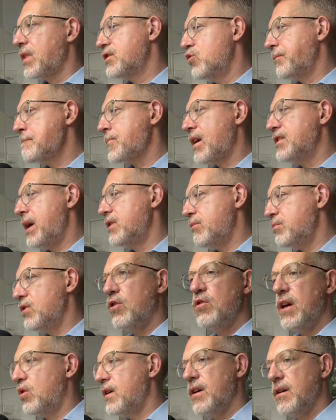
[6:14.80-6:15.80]
Exactly.
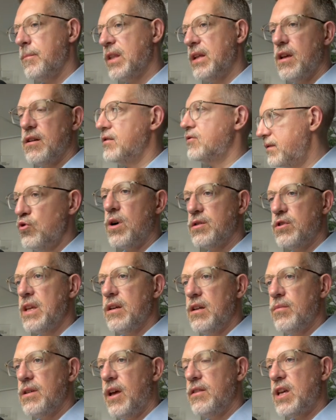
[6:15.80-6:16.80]
And the seminar actually
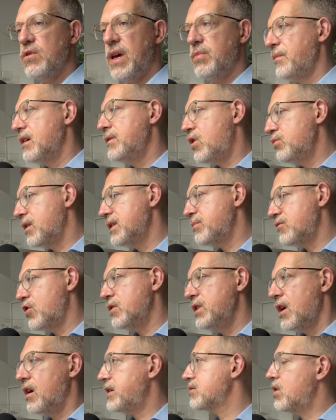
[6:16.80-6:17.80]
mentioned a couple of
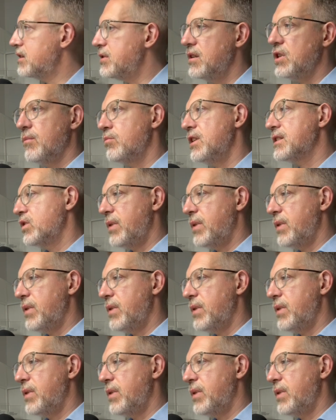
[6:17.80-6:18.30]
specific examples